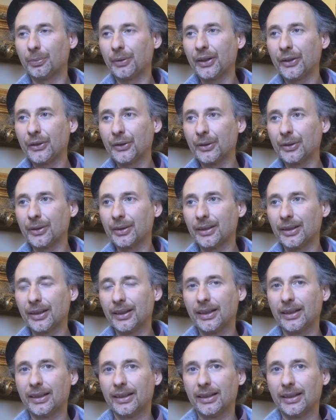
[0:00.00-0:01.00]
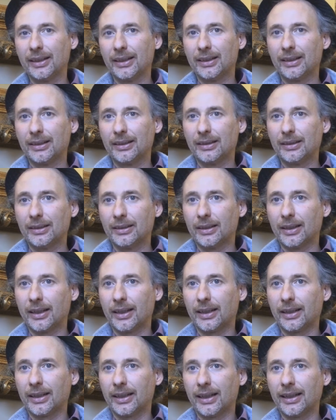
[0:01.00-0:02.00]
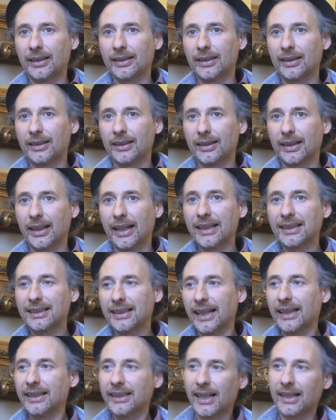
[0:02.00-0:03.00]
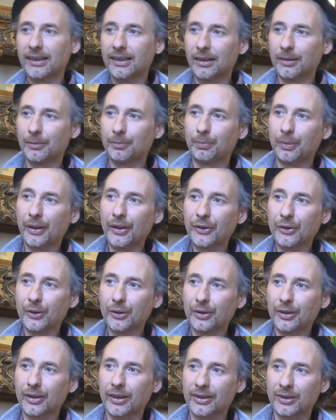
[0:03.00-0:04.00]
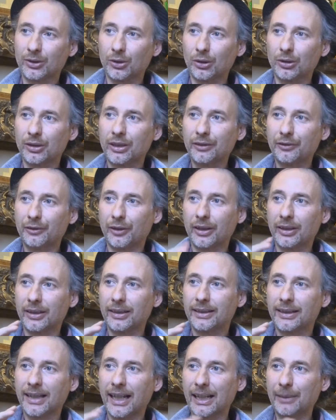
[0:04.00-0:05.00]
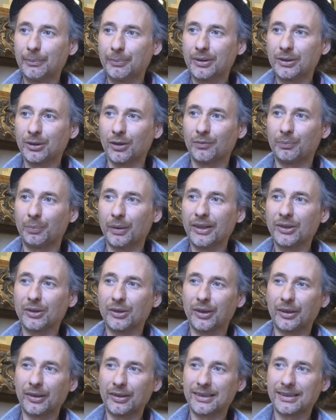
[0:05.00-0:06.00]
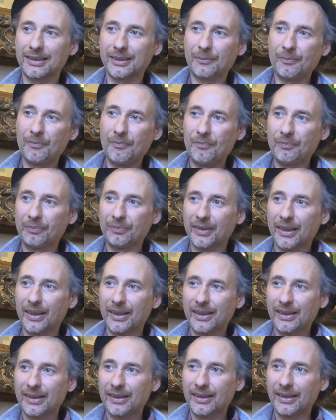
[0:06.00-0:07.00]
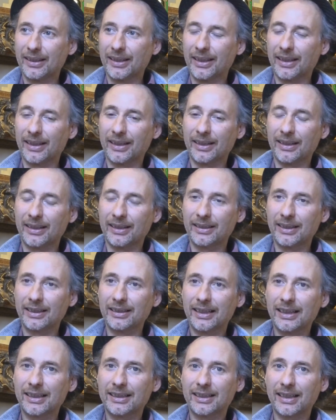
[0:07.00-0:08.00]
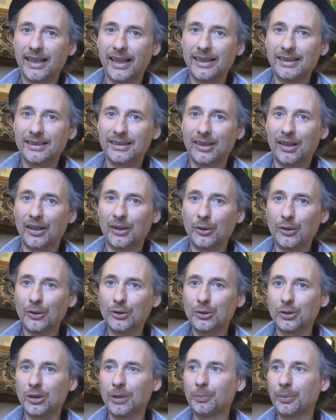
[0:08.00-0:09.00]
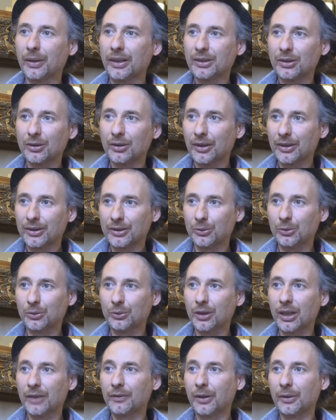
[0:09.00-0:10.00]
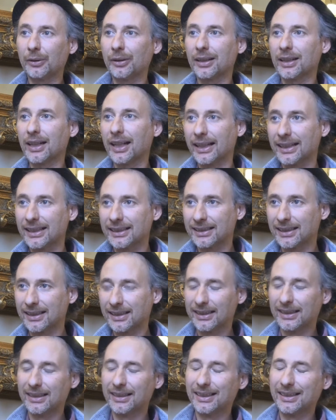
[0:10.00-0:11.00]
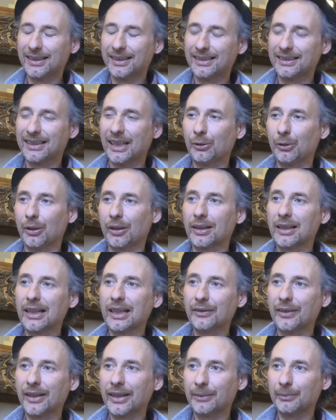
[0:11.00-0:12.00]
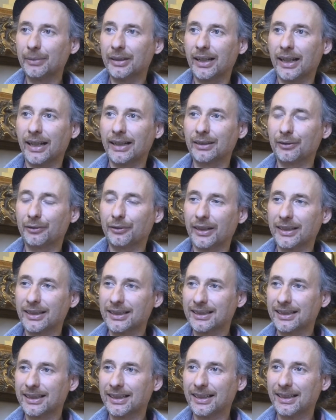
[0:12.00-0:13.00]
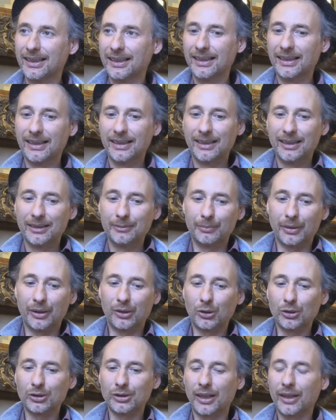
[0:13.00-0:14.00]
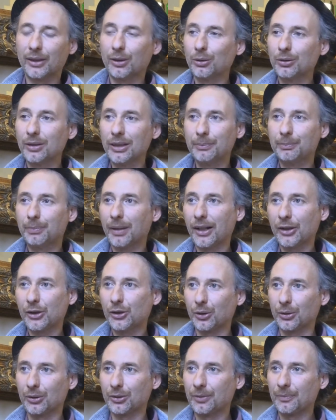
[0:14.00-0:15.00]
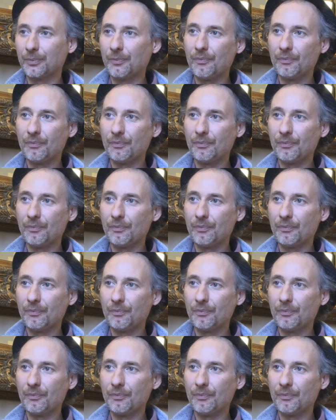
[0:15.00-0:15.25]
prison, and as any other prison has got different types of prisoners, and in this case there are also the prisoners who never realized they were living behind a fence, because their only passion